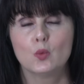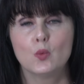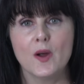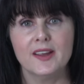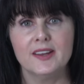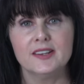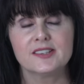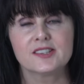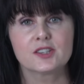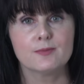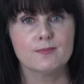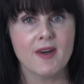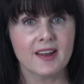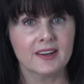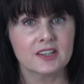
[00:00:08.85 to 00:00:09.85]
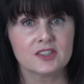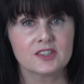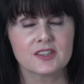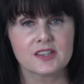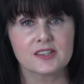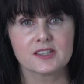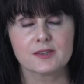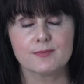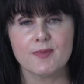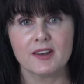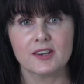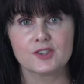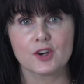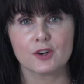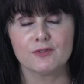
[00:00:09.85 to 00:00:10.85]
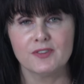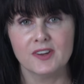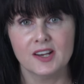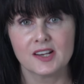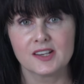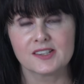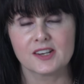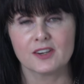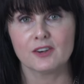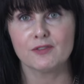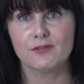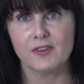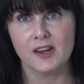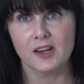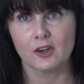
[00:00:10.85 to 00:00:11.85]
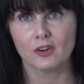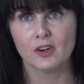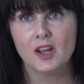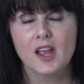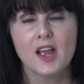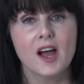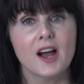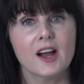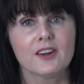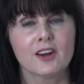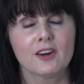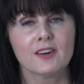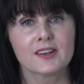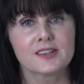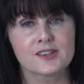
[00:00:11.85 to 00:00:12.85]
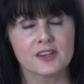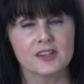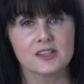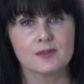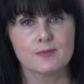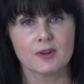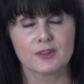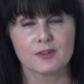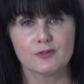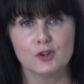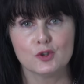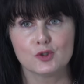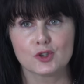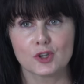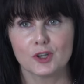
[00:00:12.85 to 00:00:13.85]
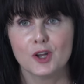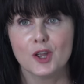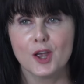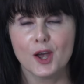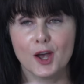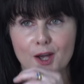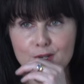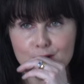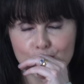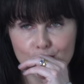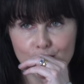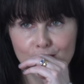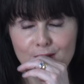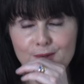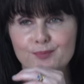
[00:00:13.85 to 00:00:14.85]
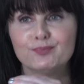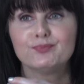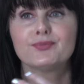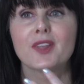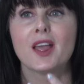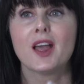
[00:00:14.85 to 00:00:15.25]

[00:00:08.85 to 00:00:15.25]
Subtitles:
ways to manage this and to manage our feelings and our fear and our anxiety about the future. And